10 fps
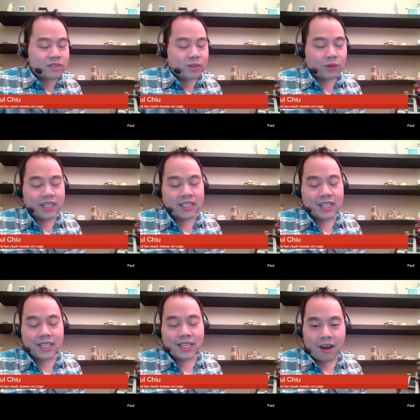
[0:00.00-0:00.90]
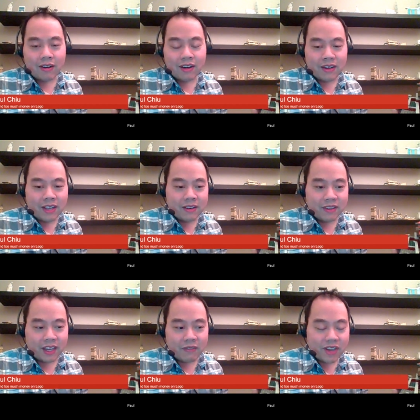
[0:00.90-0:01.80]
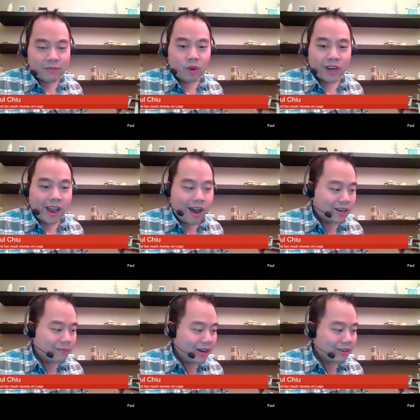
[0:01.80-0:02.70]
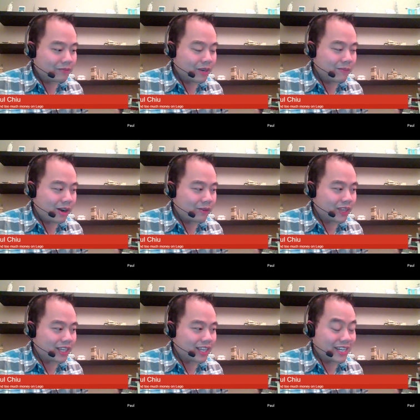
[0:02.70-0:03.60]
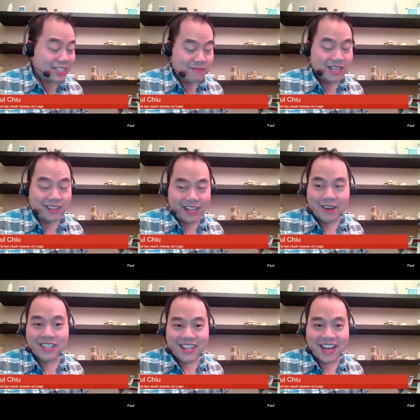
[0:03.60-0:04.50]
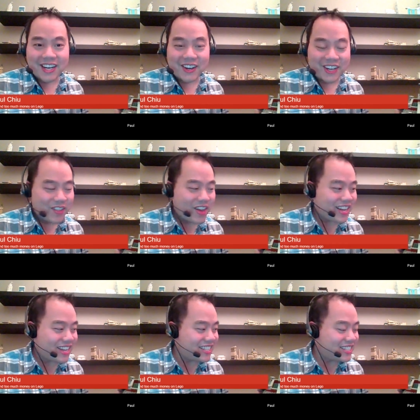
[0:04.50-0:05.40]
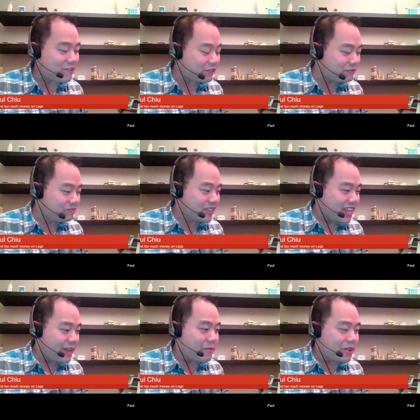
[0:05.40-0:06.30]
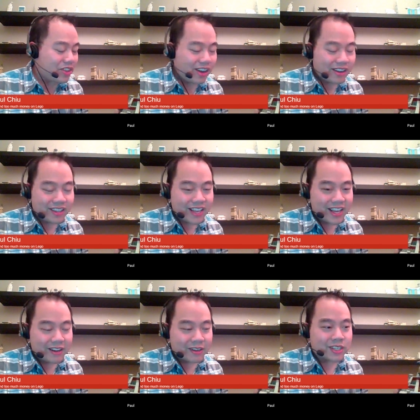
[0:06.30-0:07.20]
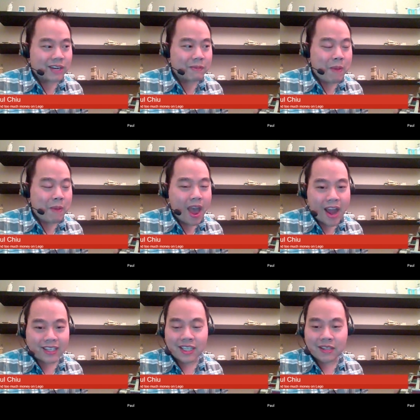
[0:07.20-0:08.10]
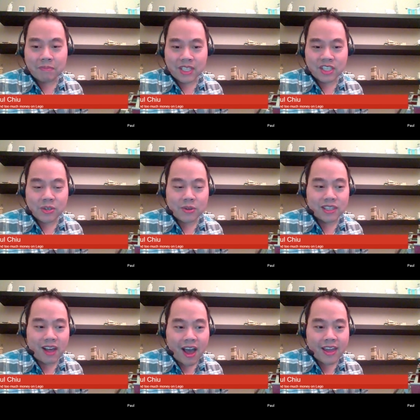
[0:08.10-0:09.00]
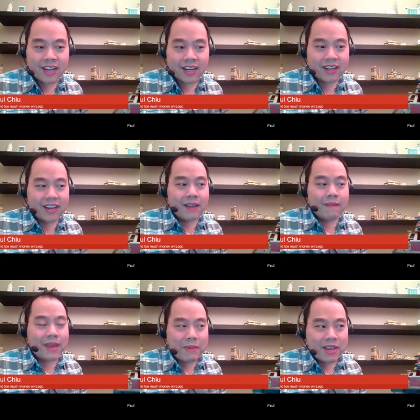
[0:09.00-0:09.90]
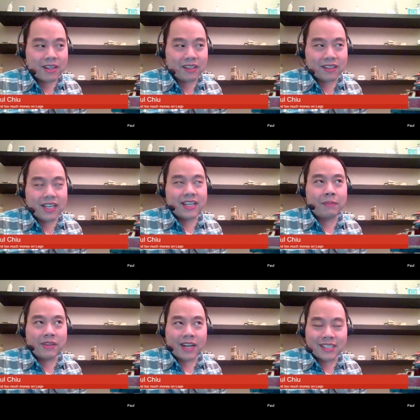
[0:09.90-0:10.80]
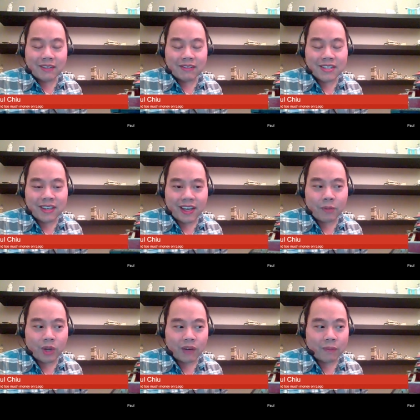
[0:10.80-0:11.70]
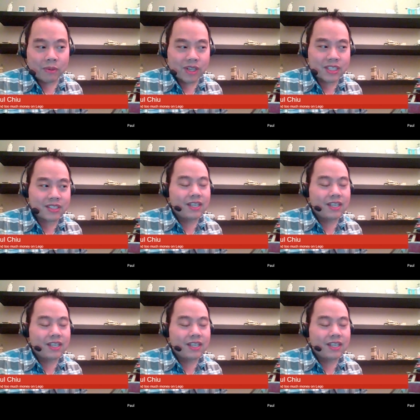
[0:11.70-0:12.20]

totally geeking out and, and like fanboying out about about like getting to meet a Lego designer and all that kind of stuff. And we thought that it was going to be packed and there'd be this huge line and maybe he'll he'll be nice enough to sign one of our books.